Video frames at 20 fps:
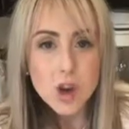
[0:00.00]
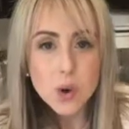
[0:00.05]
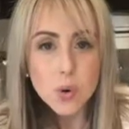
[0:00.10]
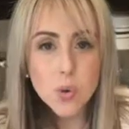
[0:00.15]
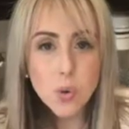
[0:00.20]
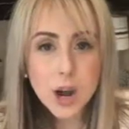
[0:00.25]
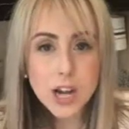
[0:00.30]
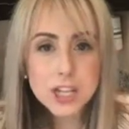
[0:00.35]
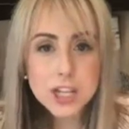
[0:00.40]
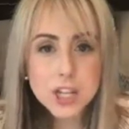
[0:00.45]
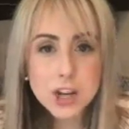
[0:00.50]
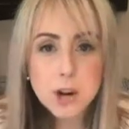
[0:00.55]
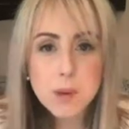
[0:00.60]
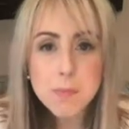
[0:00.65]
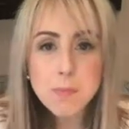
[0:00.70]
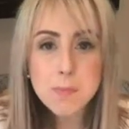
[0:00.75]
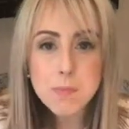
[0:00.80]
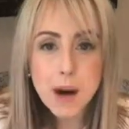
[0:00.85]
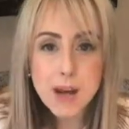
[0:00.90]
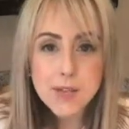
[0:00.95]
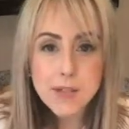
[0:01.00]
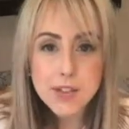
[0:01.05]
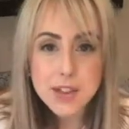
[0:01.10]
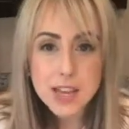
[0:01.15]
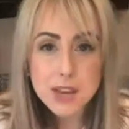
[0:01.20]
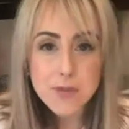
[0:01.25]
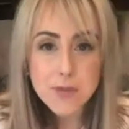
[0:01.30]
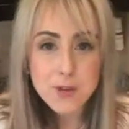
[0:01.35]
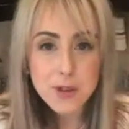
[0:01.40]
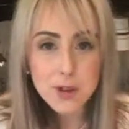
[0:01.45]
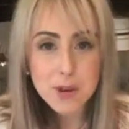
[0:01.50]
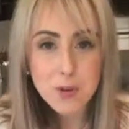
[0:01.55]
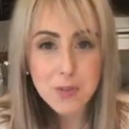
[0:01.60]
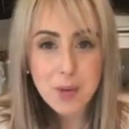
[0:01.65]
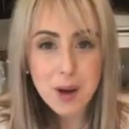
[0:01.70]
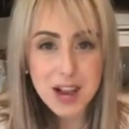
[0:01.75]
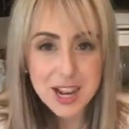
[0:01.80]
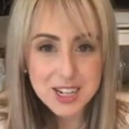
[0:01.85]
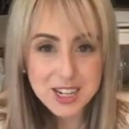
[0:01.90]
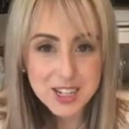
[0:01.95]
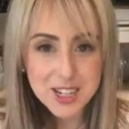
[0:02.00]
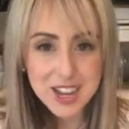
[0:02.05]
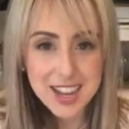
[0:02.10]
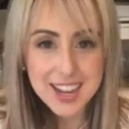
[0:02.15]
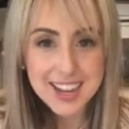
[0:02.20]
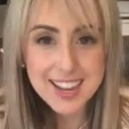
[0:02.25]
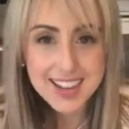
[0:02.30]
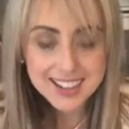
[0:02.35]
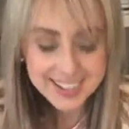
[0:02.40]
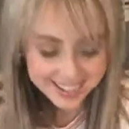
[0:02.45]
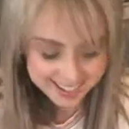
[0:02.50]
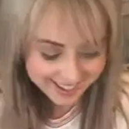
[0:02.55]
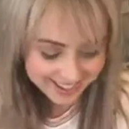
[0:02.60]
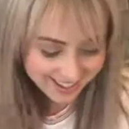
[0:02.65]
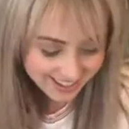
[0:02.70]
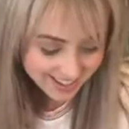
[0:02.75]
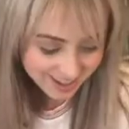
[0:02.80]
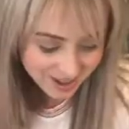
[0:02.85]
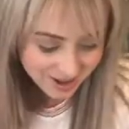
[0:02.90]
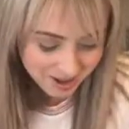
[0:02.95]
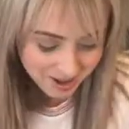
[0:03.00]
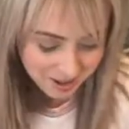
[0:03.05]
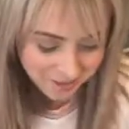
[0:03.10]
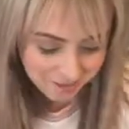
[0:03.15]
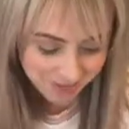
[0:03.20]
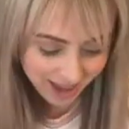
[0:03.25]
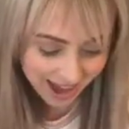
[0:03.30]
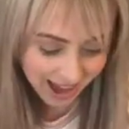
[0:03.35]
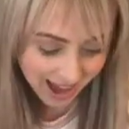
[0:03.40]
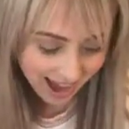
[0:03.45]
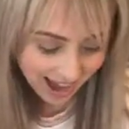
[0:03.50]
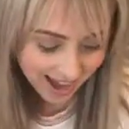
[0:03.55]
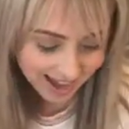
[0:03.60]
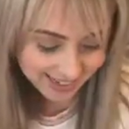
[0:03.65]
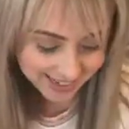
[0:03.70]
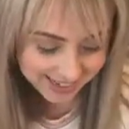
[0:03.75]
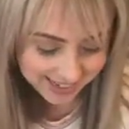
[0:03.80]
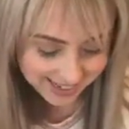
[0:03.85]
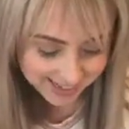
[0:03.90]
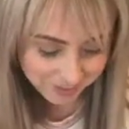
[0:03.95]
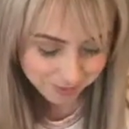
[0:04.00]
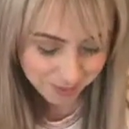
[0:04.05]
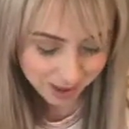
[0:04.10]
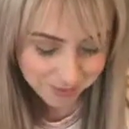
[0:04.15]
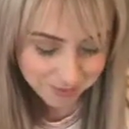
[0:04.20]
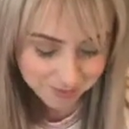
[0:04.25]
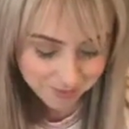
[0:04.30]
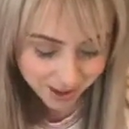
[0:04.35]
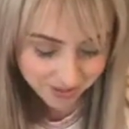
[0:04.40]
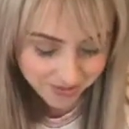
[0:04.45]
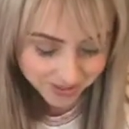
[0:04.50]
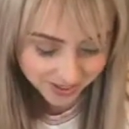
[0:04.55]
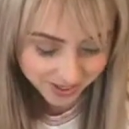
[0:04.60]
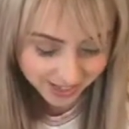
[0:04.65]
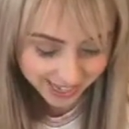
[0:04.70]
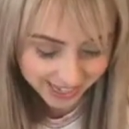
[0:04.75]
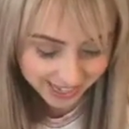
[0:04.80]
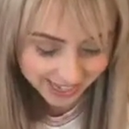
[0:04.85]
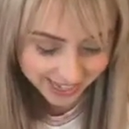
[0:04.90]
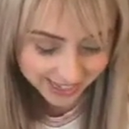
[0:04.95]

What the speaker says: What's your monthly food budget? Pat, my monthly?